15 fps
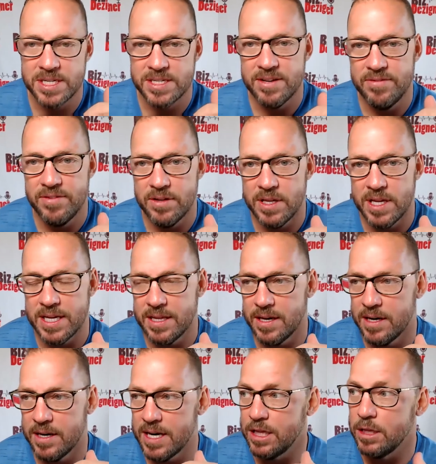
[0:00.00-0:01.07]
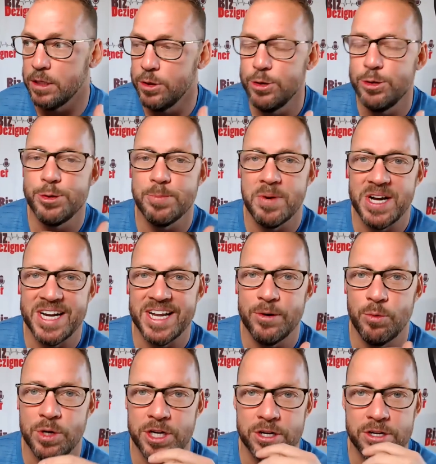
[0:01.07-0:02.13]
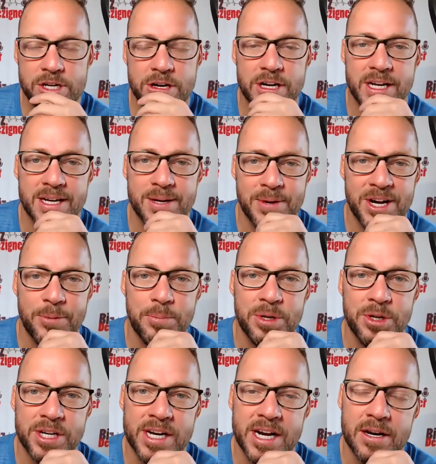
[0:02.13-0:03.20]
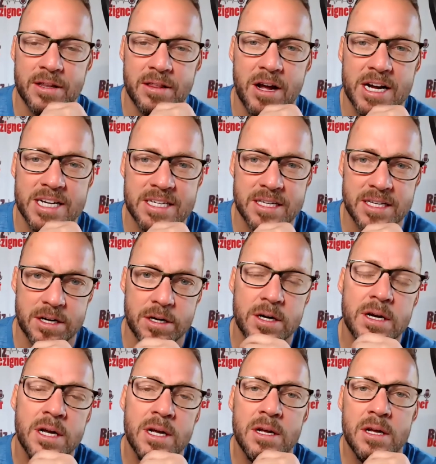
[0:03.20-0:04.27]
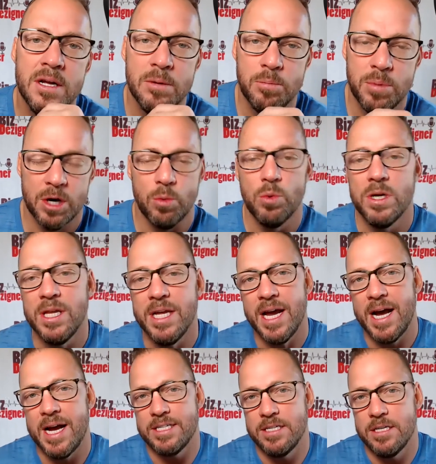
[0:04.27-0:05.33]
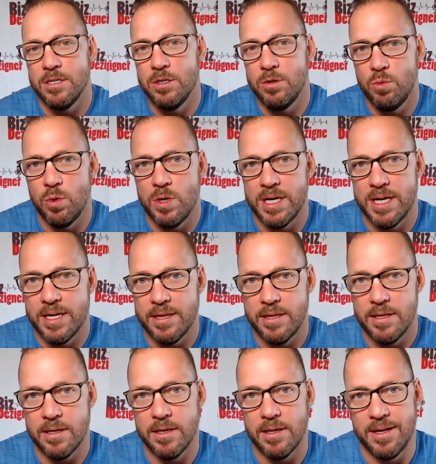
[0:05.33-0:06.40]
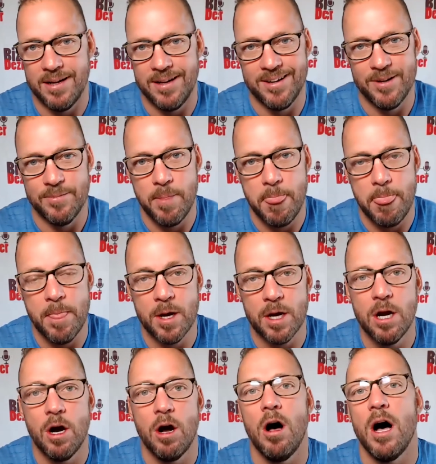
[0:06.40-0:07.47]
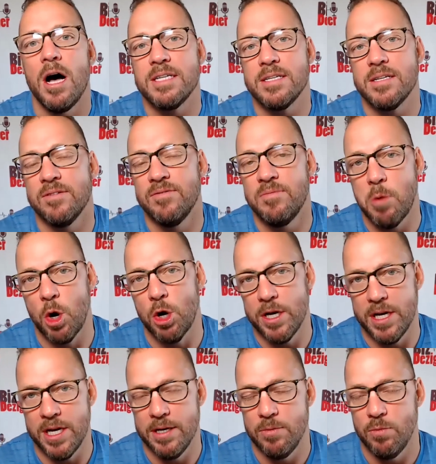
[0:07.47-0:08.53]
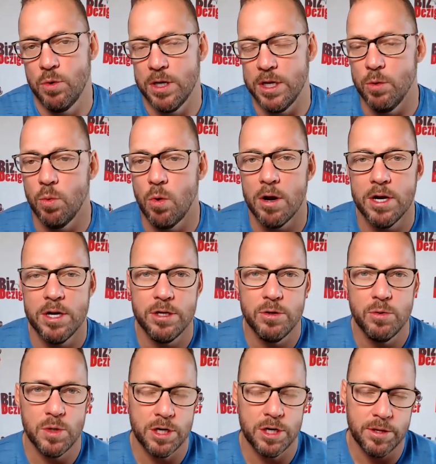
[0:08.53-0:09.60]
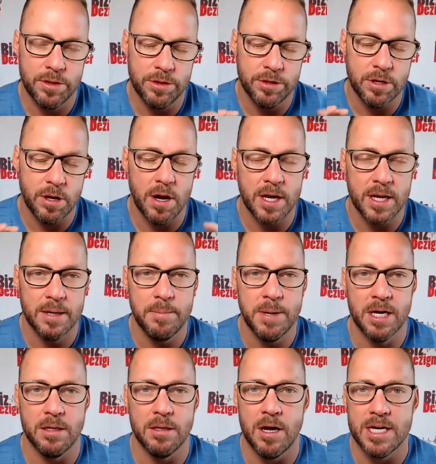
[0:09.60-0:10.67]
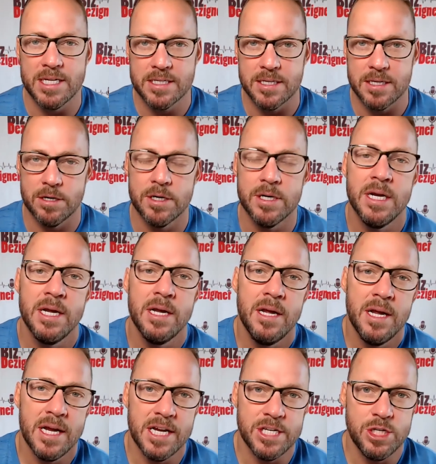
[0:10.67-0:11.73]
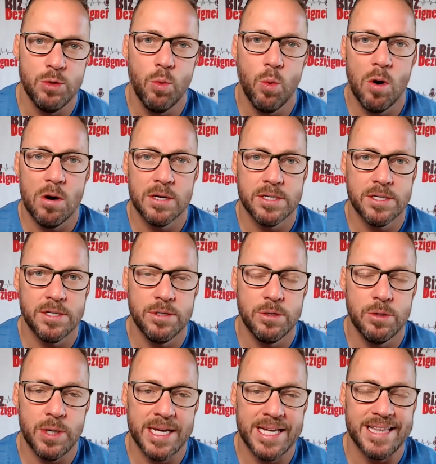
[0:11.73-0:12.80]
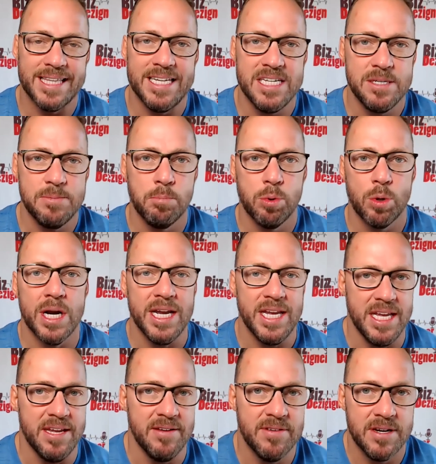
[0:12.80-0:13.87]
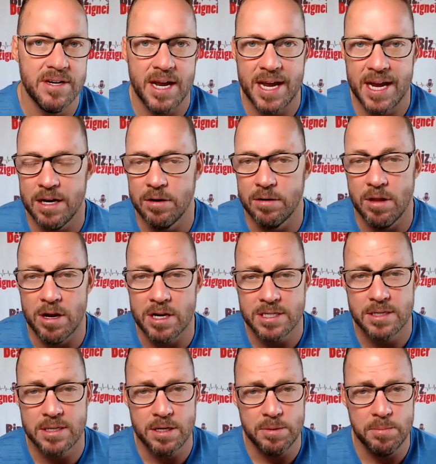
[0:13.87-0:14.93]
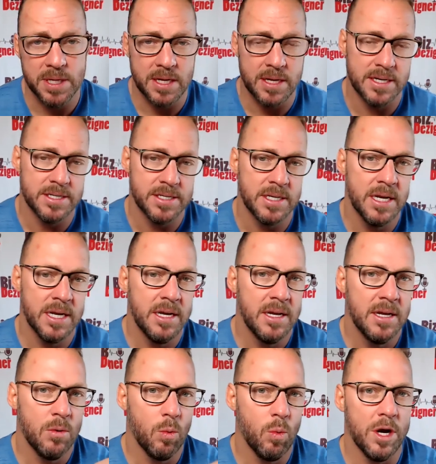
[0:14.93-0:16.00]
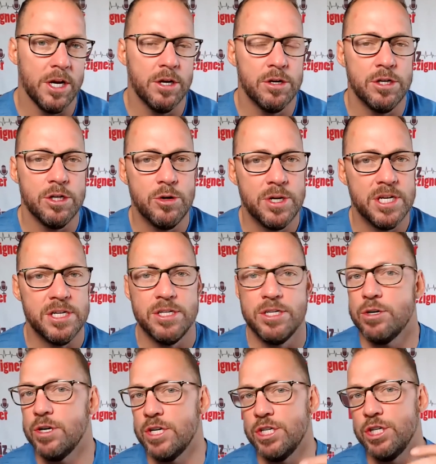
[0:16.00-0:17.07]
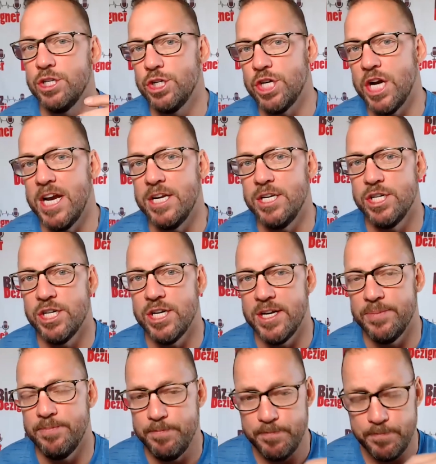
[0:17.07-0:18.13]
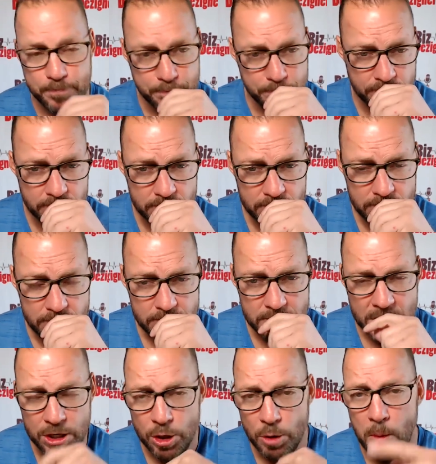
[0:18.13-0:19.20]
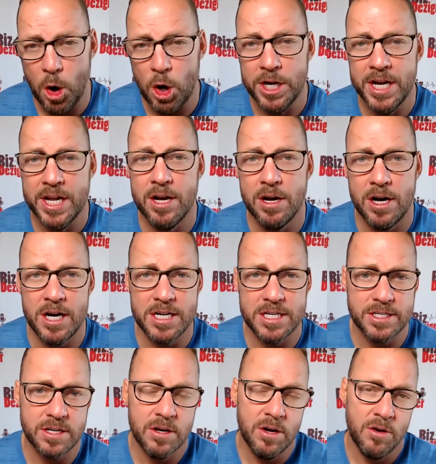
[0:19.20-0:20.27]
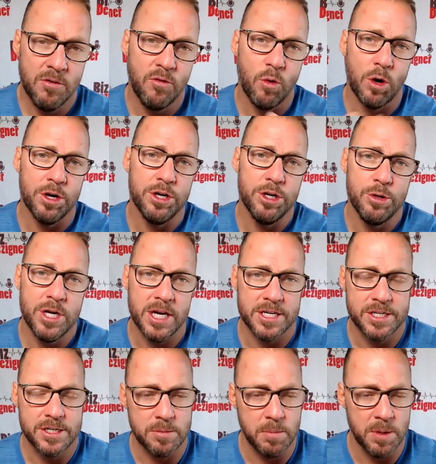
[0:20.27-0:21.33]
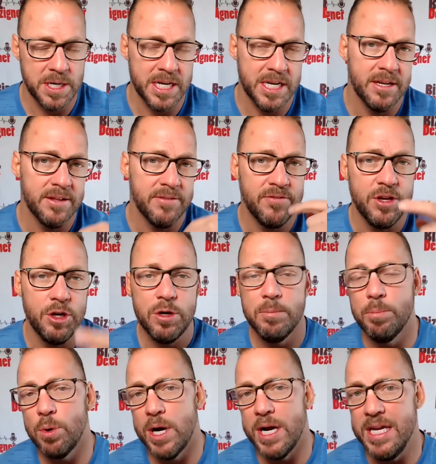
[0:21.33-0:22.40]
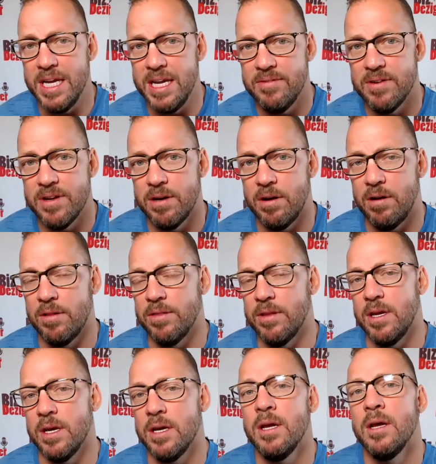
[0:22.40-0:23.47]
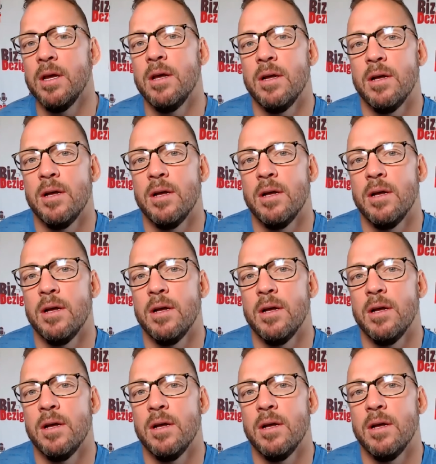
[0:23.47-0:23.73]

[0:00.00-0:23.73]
because they feel like they're going to lose money when you're talking about building out a loss leader. But it really has to do with the cost of marketing. What you want to do when you're talking about a loss leader is you want to at least break even at your loss leader, because what you're doing is you're exchanging your marketing costs for a new customer. Meaning, if you could break even on the